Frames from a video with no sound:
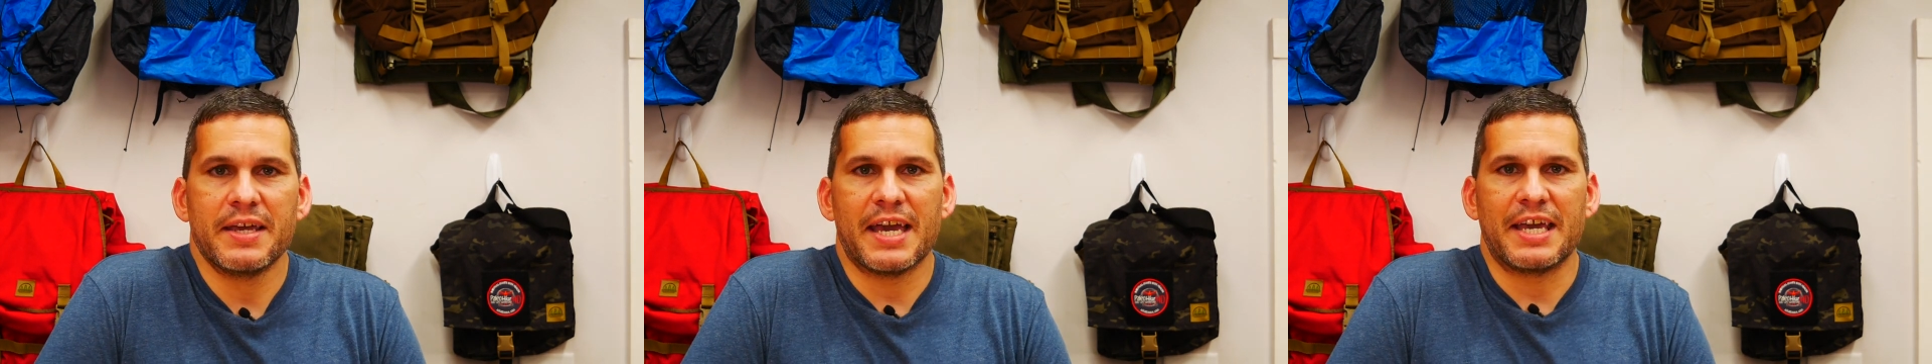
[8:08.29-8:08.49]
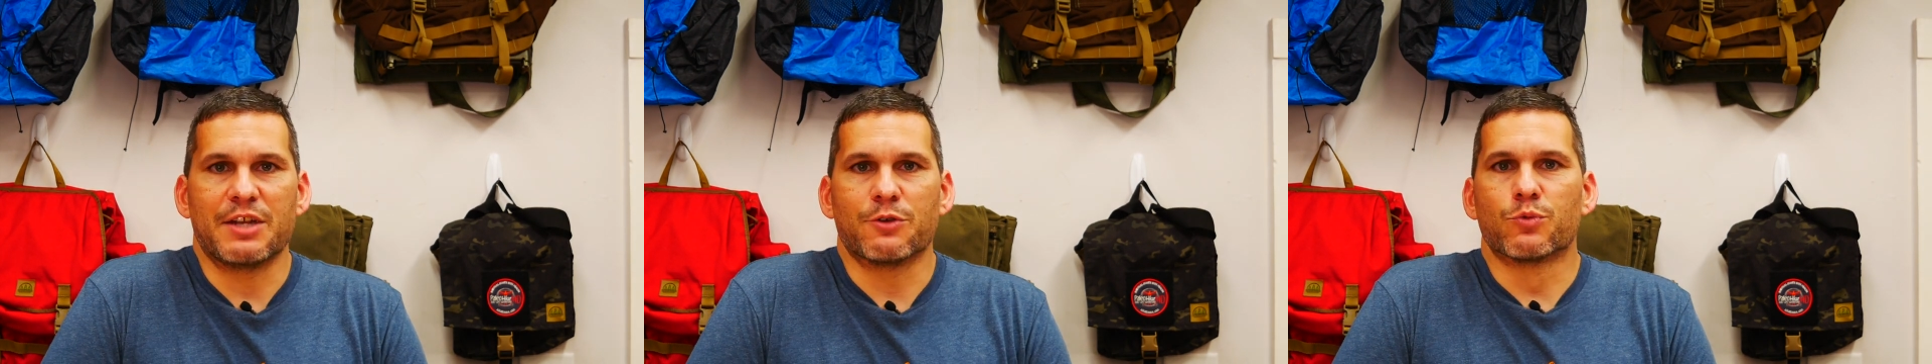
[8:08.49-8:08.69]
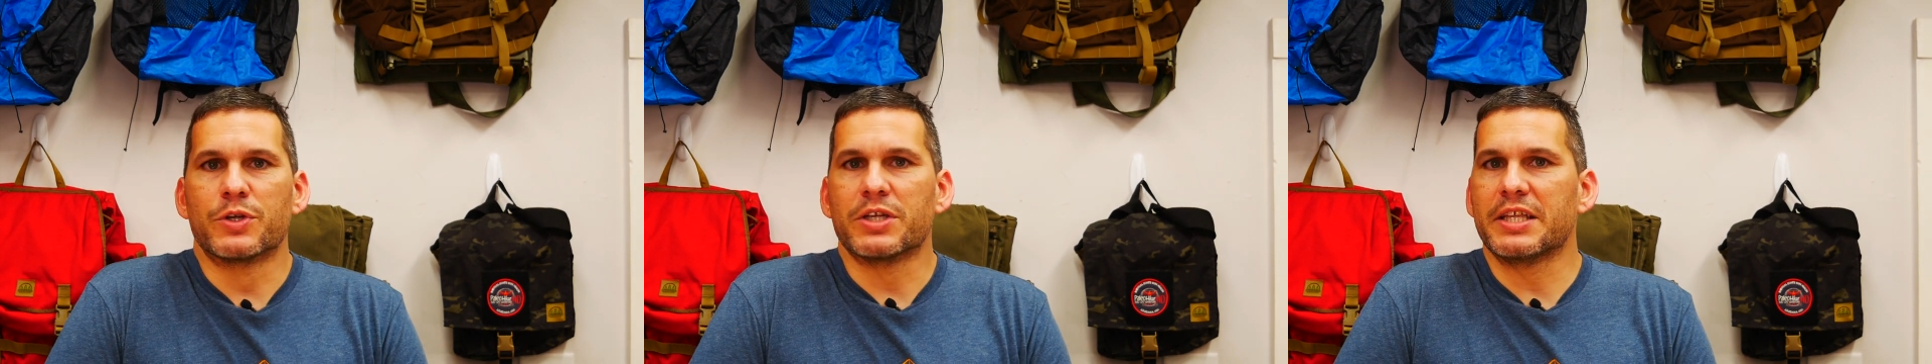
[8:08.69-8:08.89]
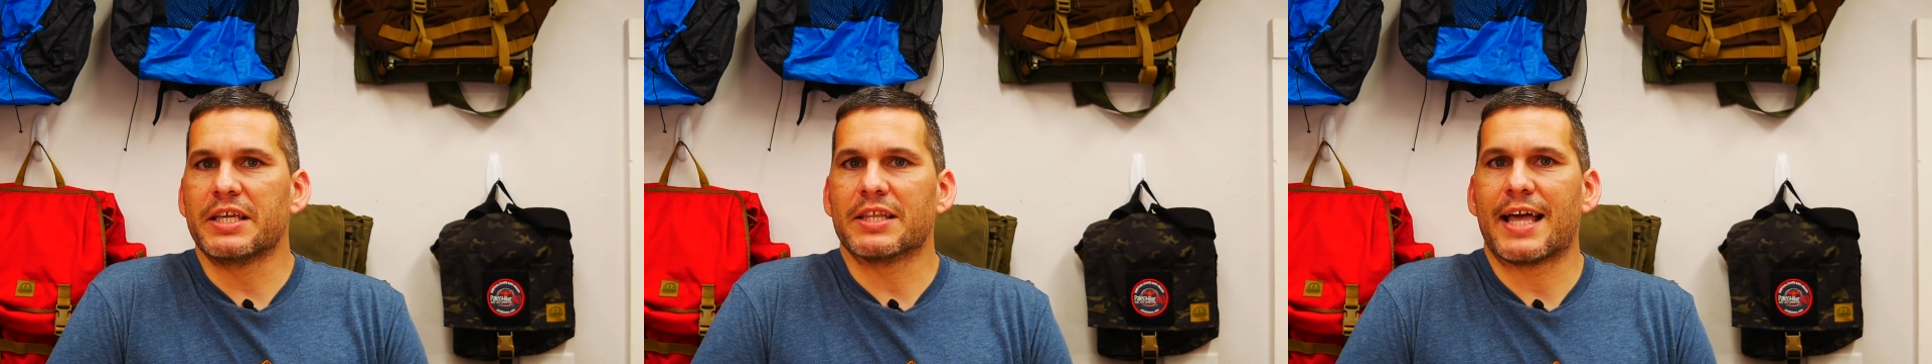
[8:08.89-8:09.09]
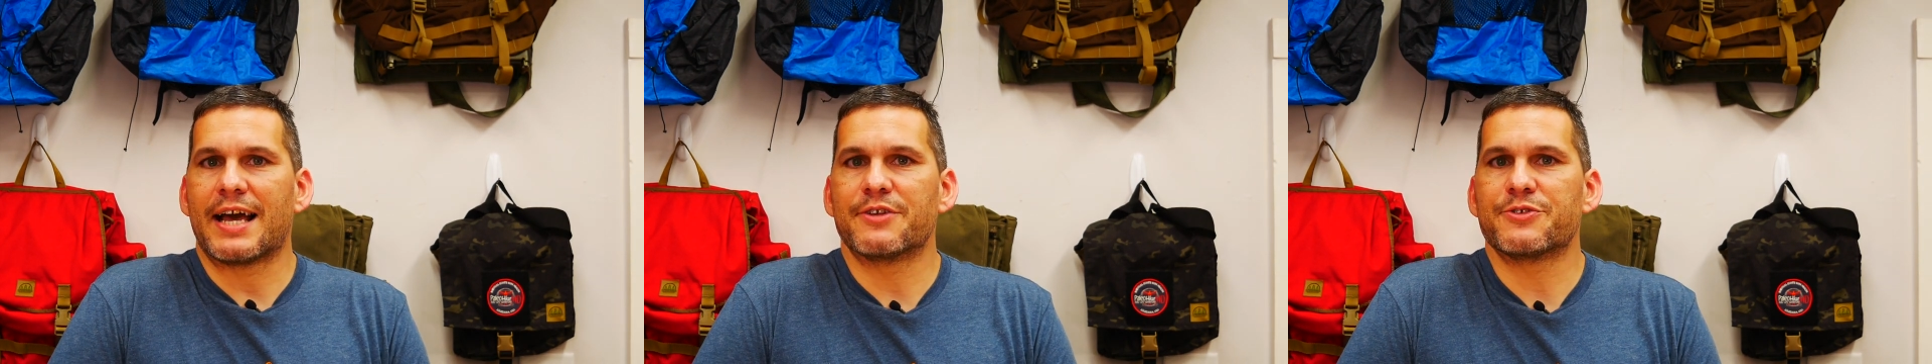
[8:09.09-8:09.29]
and it really
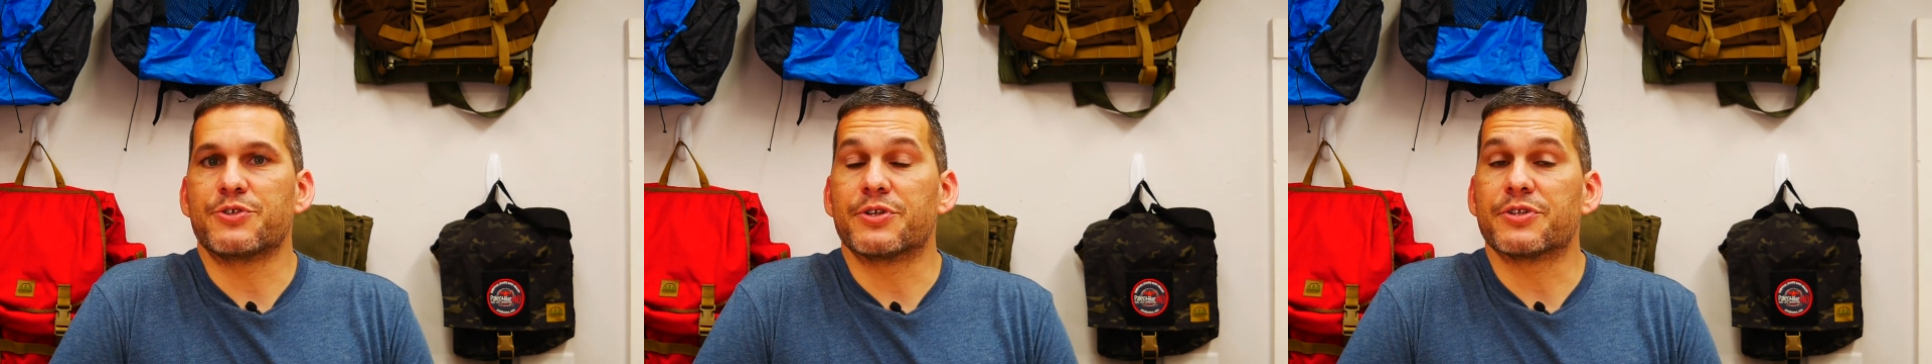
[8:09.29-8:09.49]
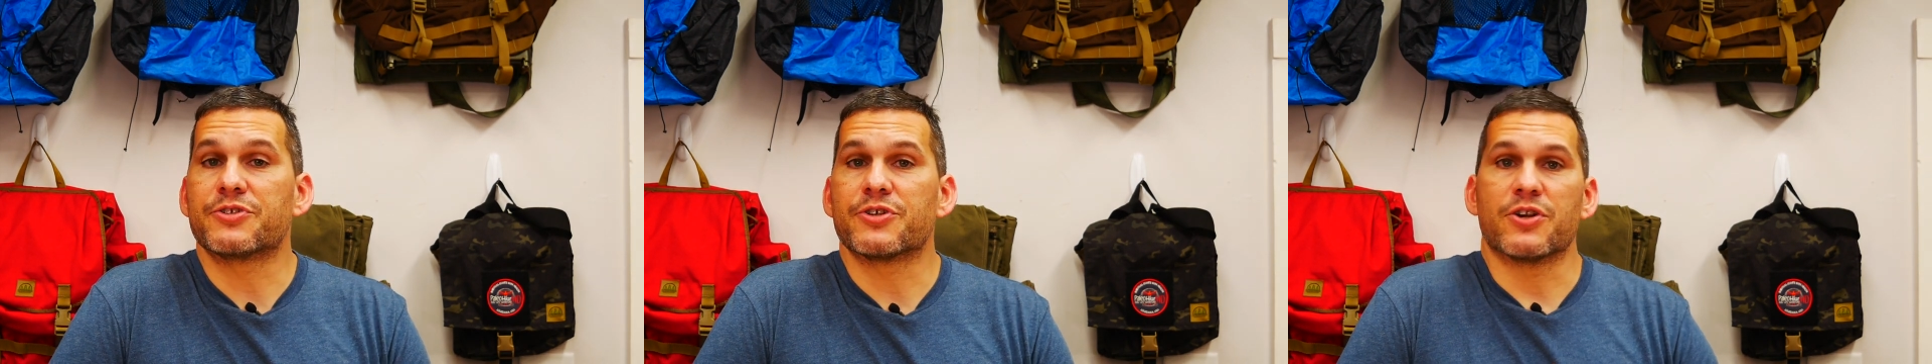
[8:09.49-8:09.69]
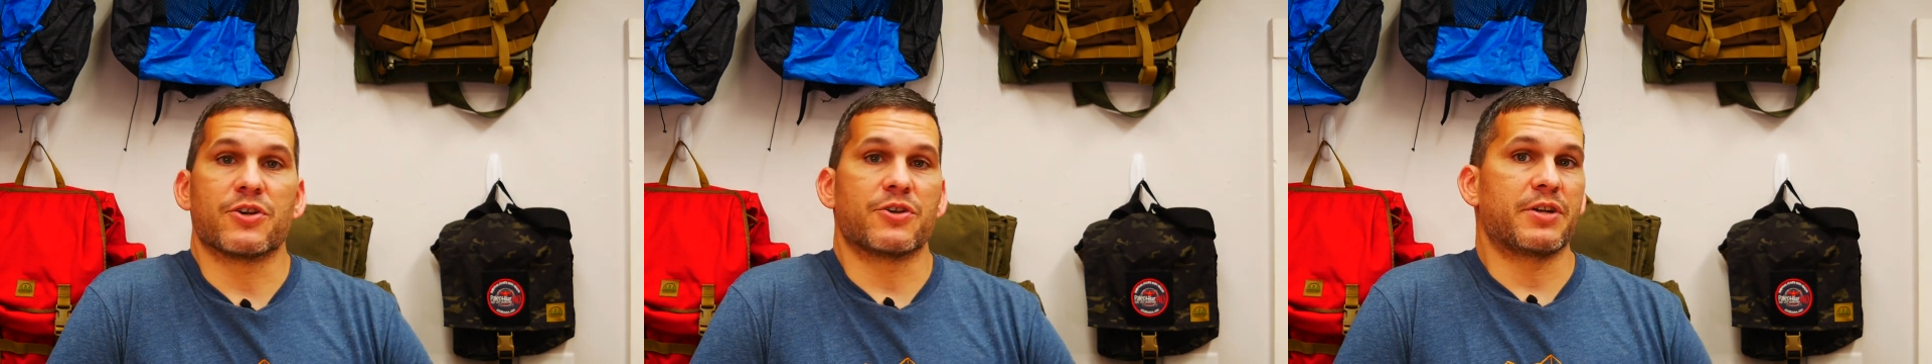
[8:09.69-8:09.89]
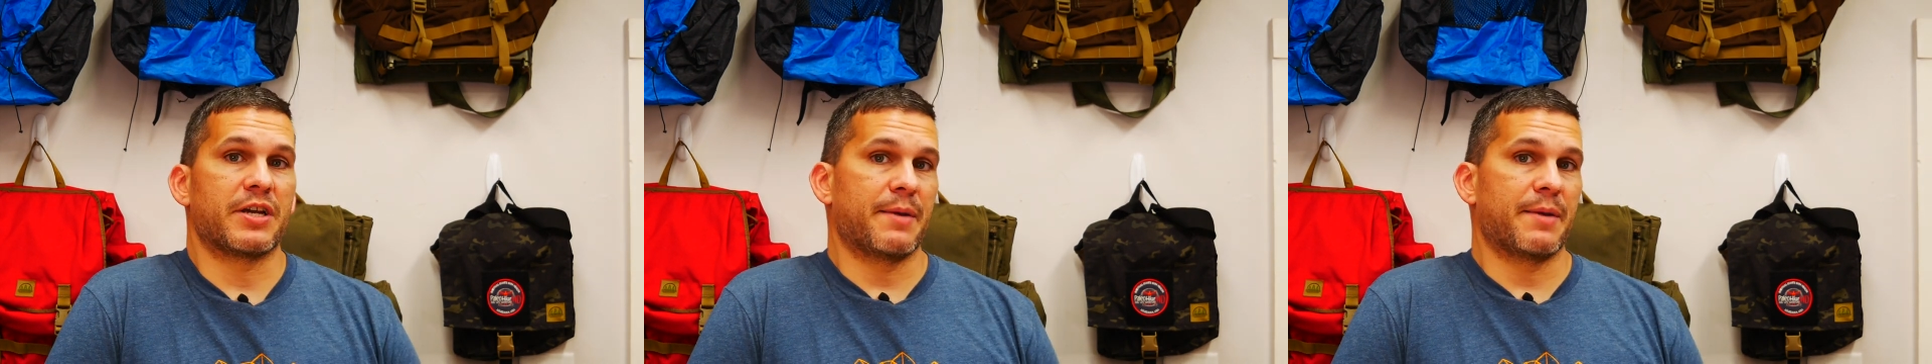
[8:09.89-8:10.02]
allows you to turn